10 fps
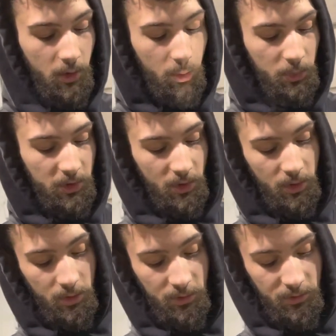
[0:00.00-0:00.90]

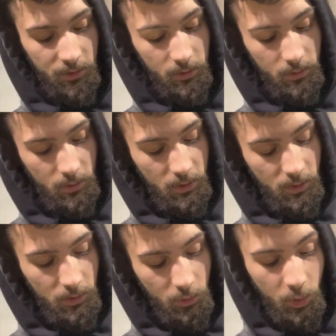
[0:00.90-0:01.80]
Because
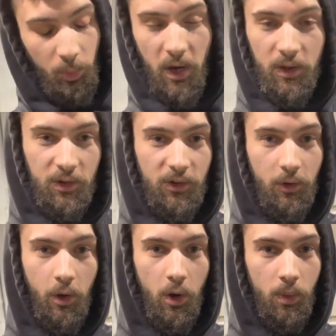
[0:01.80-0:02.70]
you can buy this
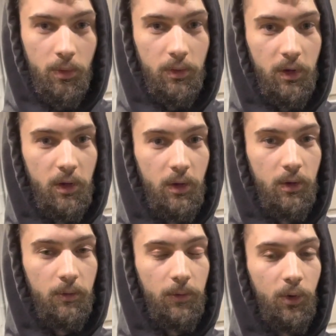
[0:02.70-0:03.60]
alone
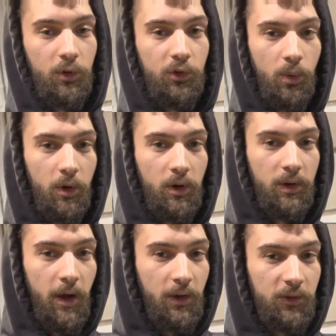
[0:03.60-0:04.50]
for
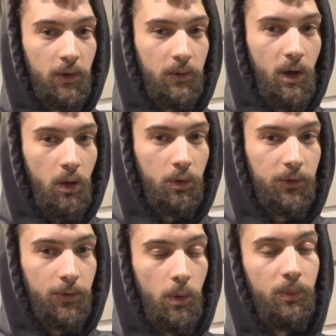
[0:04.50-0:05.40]
$297
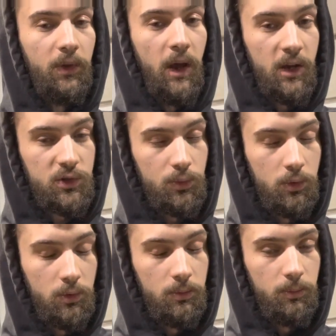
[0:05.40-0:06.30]
from the
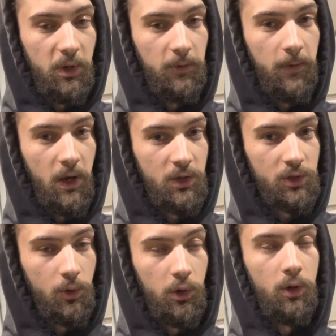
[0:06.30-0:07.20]
actual
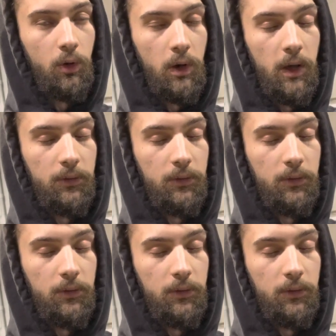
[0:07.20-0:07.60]
manufacturer, or you can go to